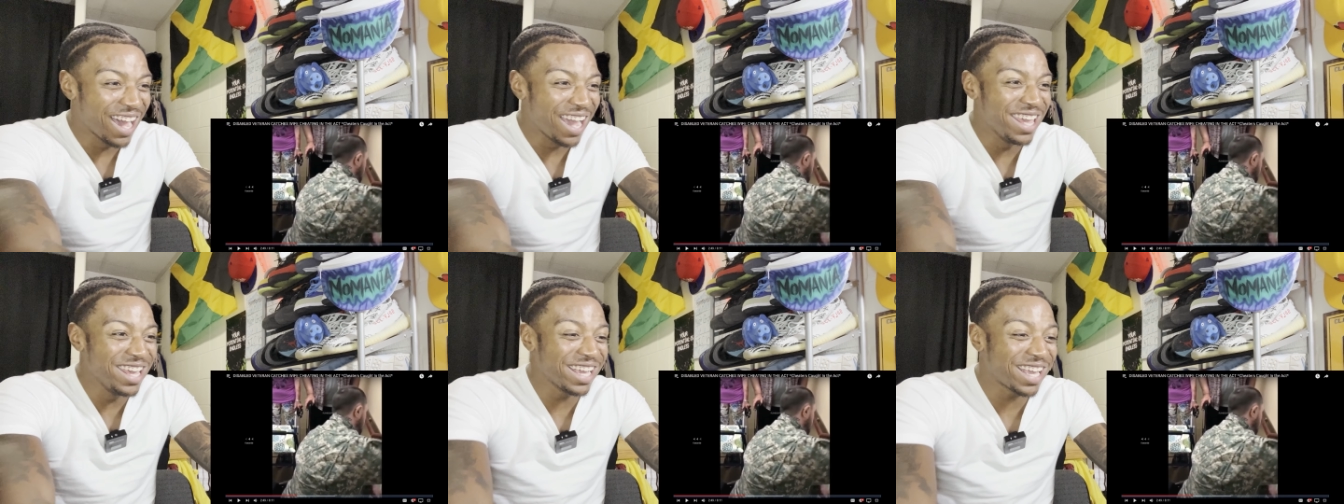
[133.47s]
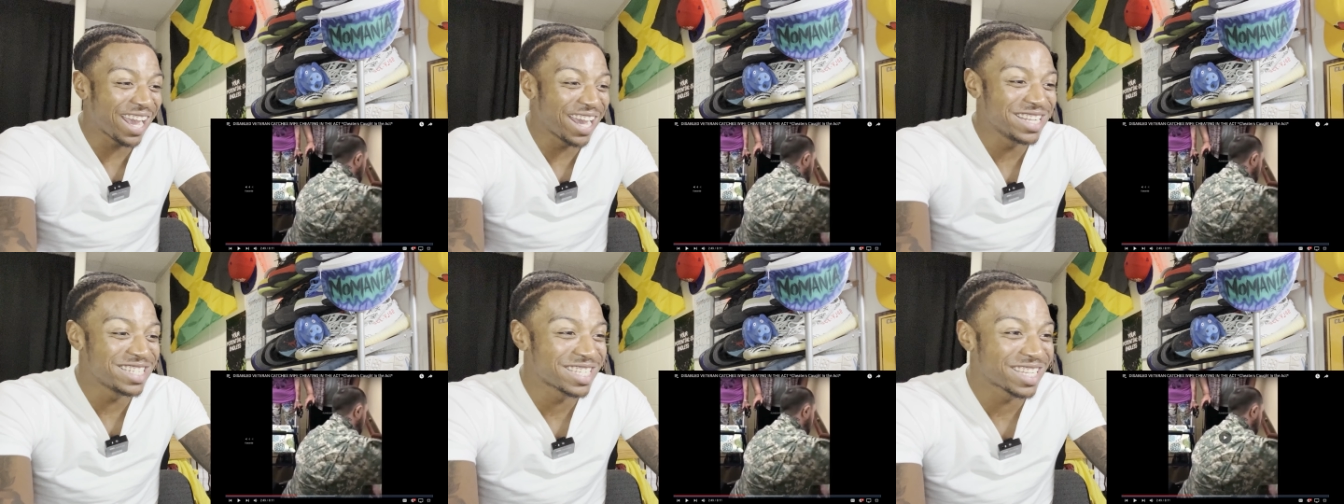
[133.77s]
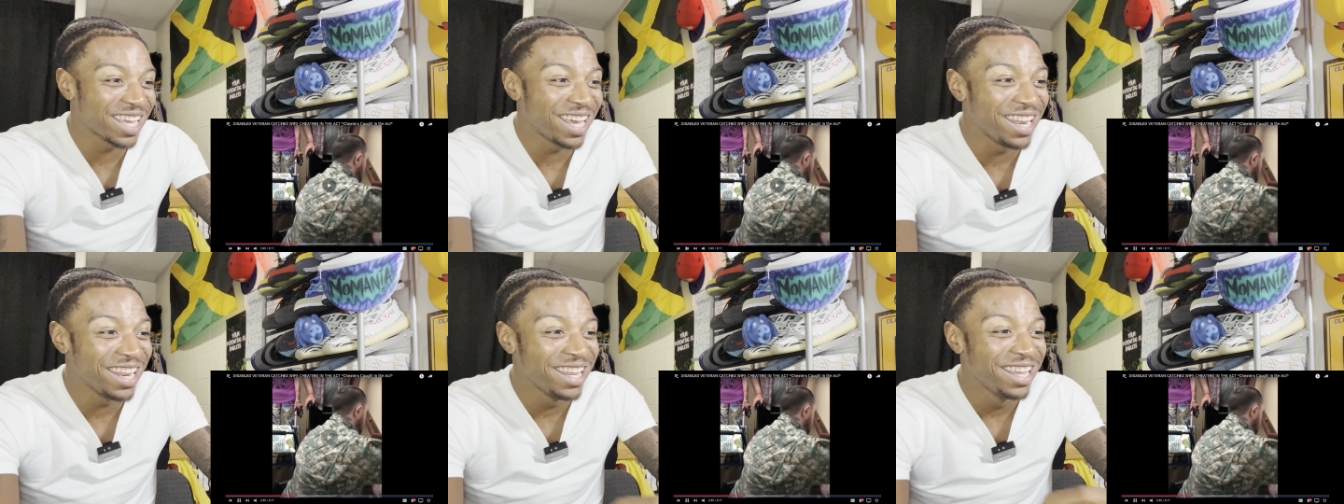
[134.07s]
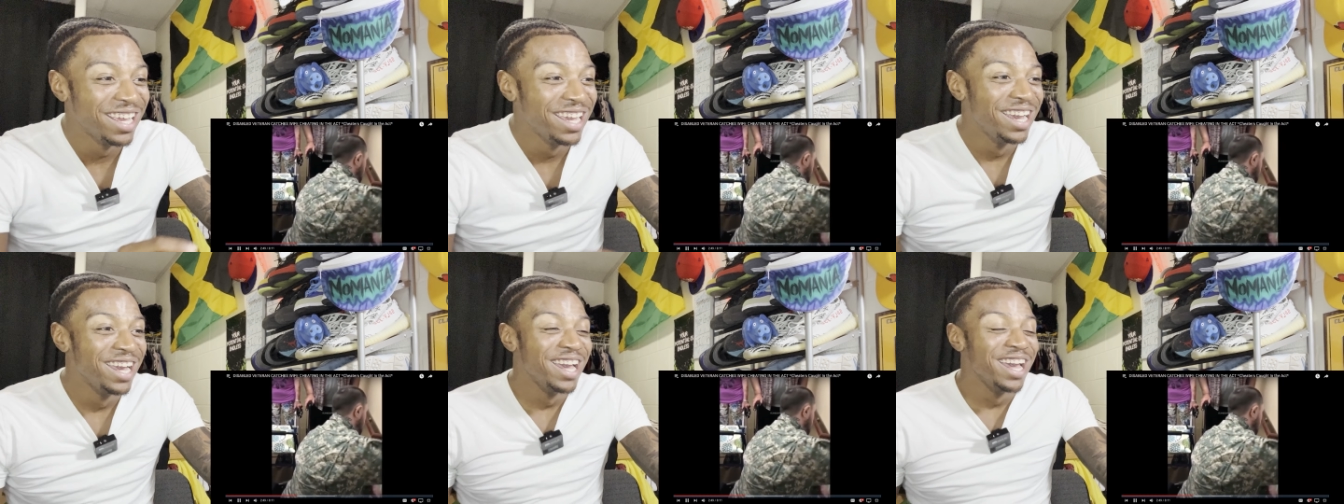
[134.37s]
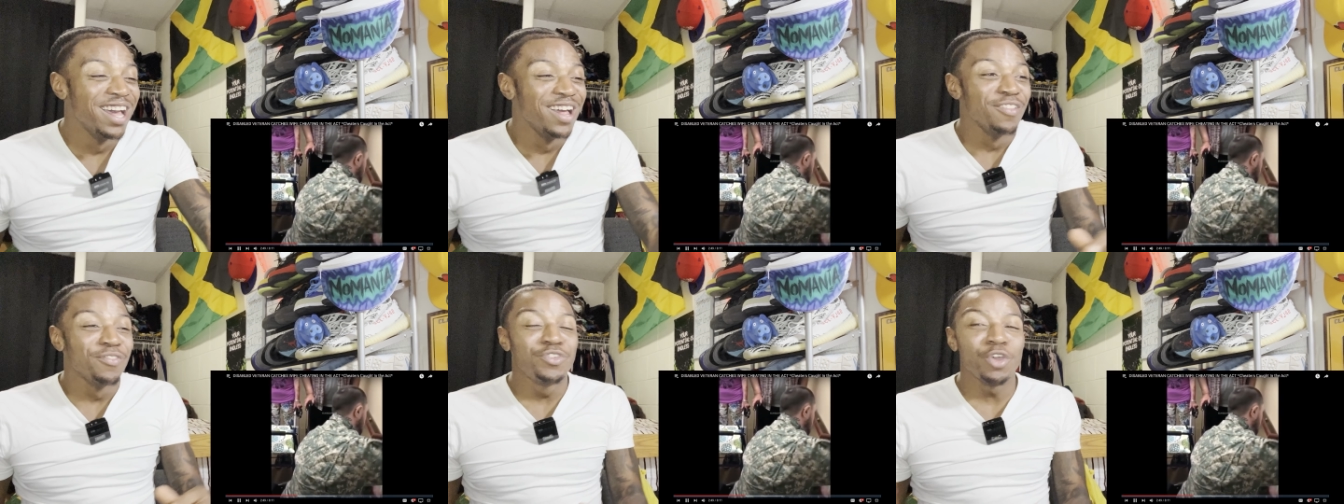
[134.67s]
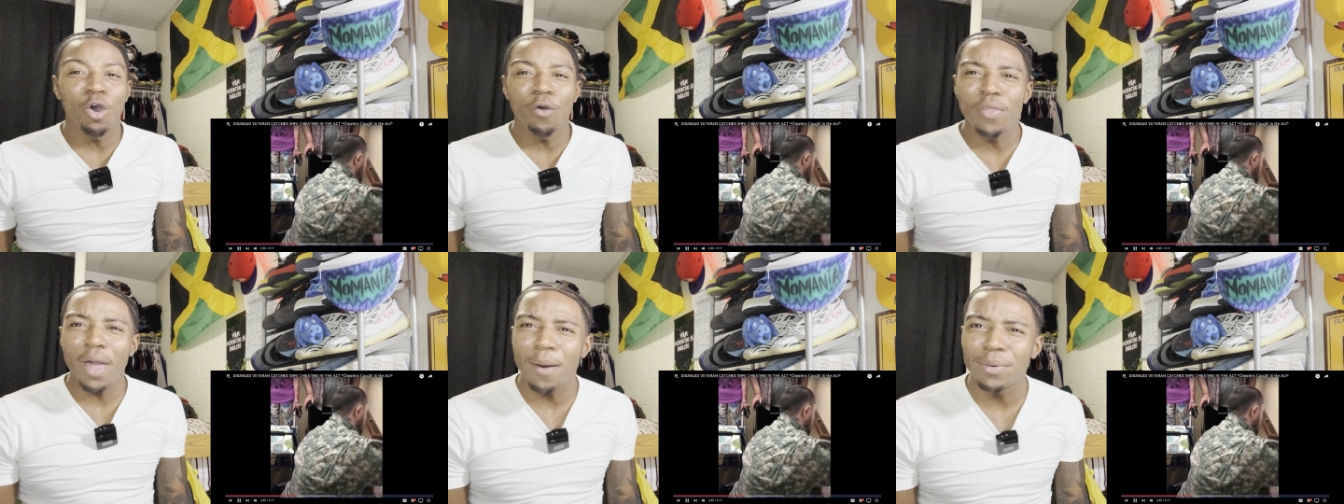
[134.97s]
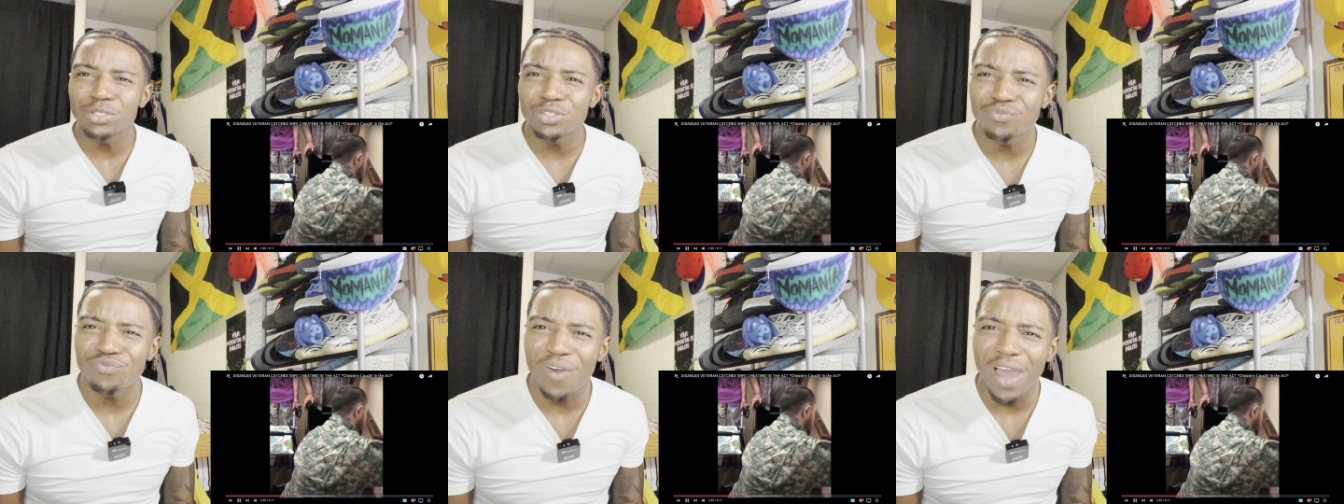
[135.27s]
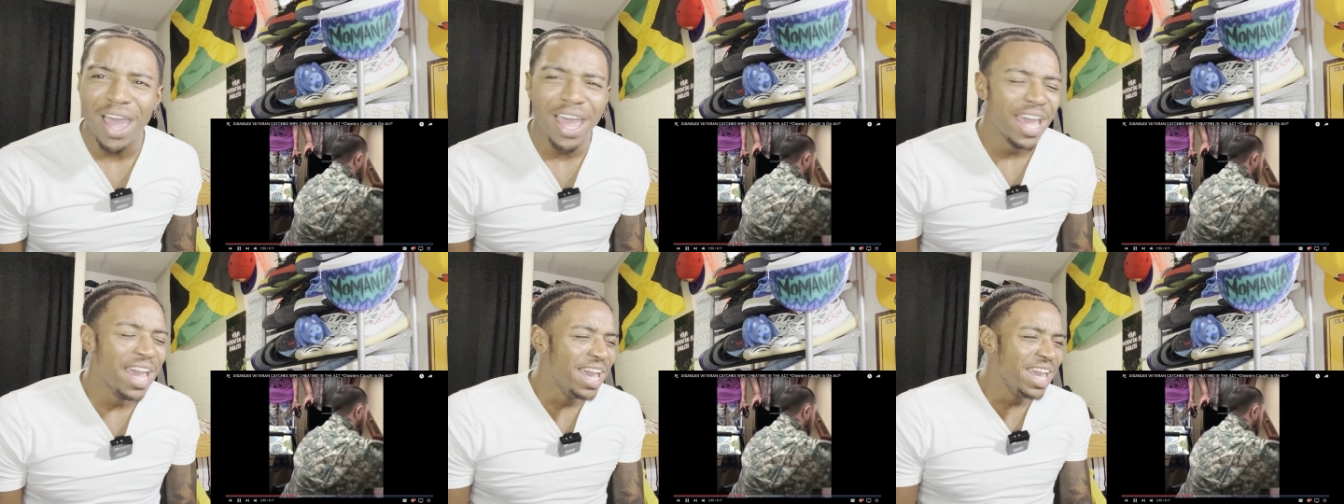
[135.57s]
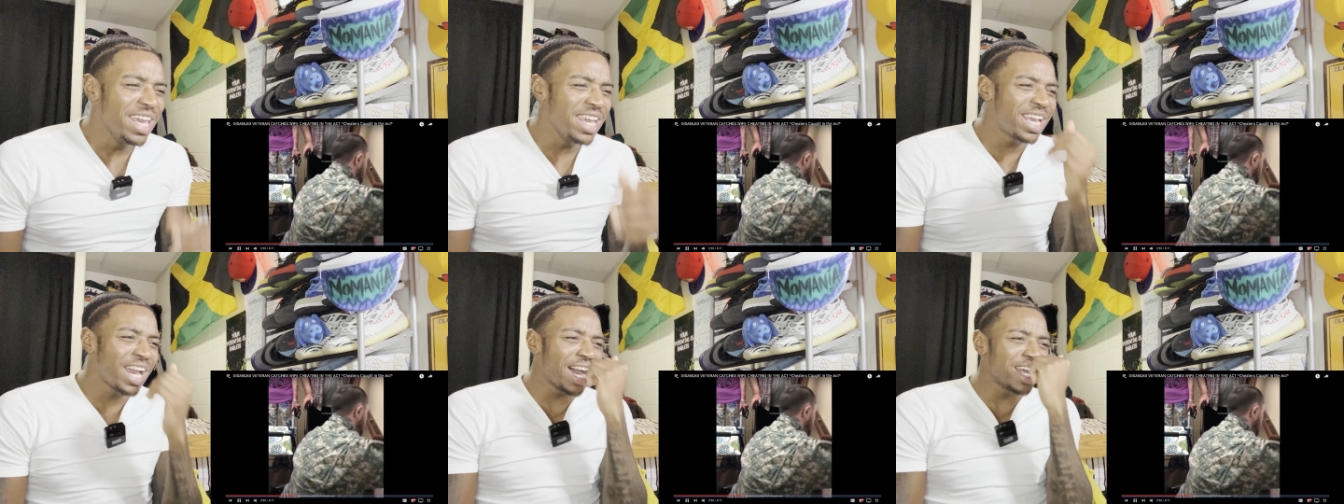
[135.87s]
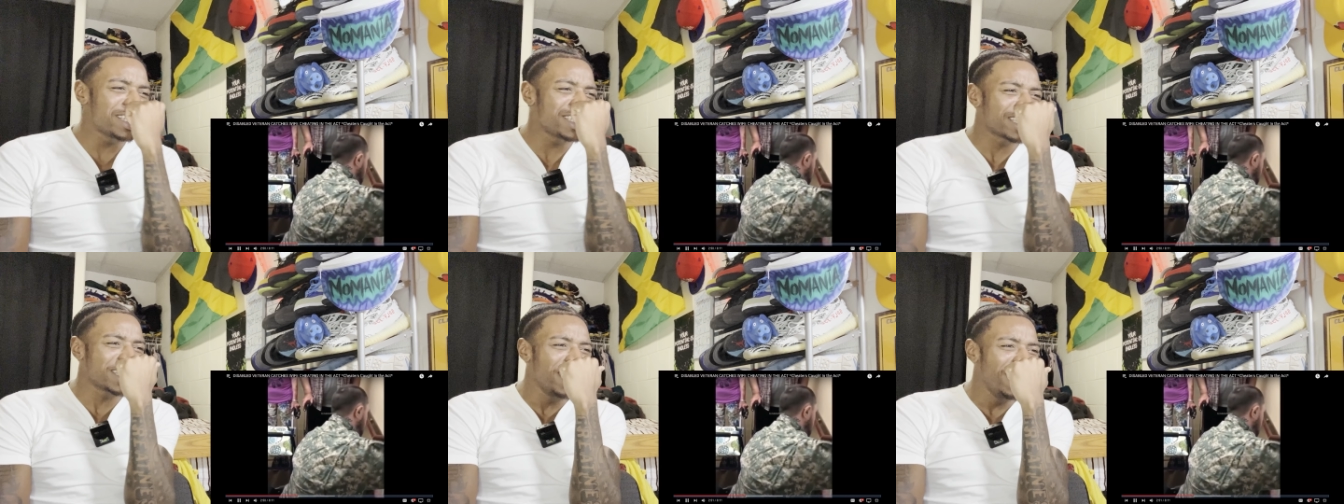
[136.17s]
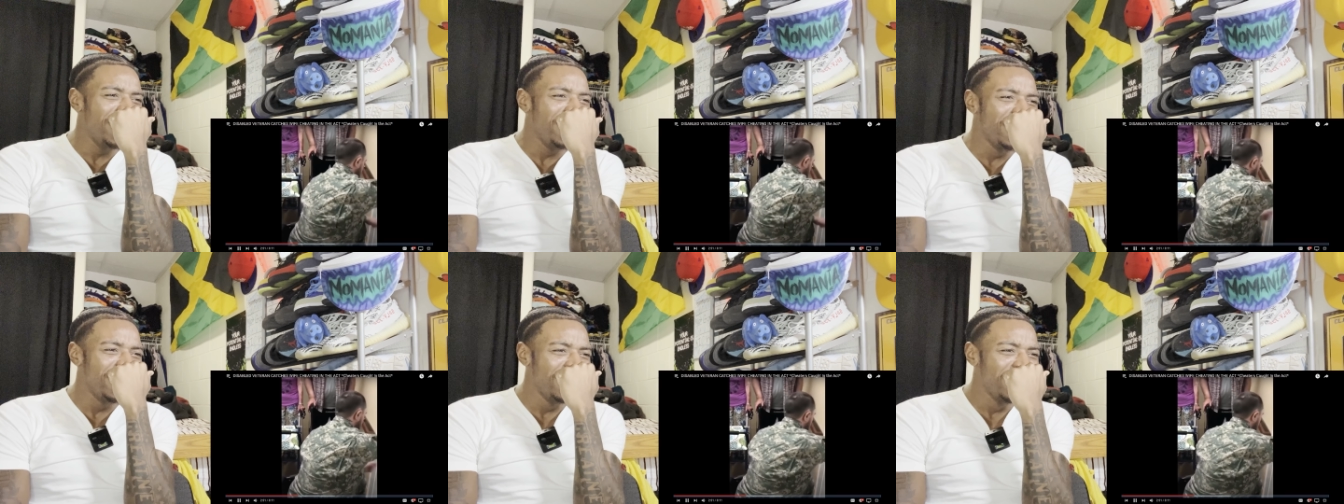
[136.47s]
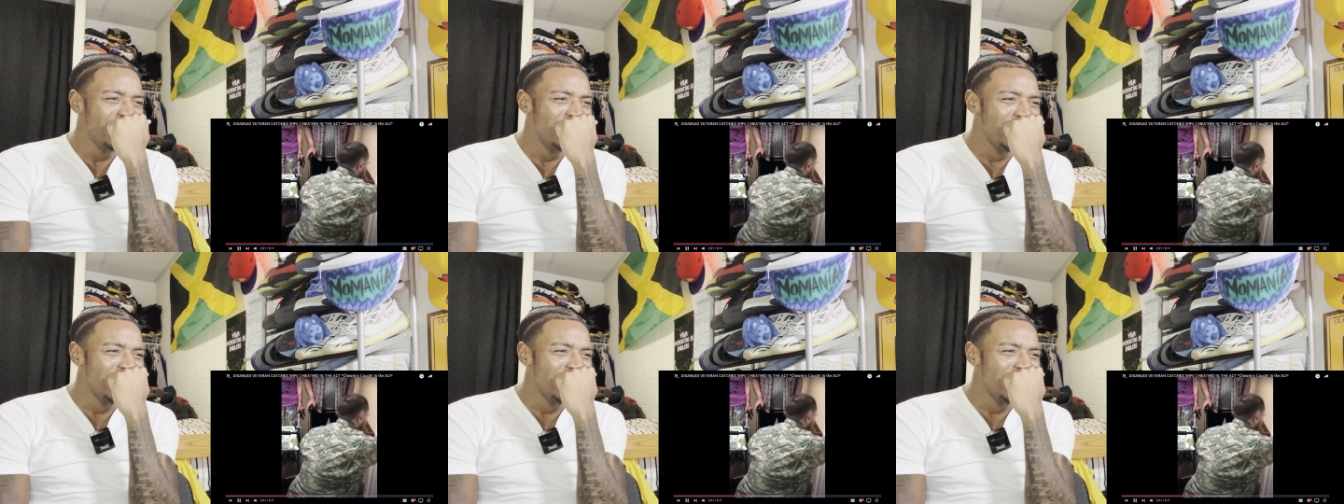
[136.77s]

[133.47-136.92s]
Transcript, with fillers: He got skinny. This has to Yo, that was fat. He got skinny.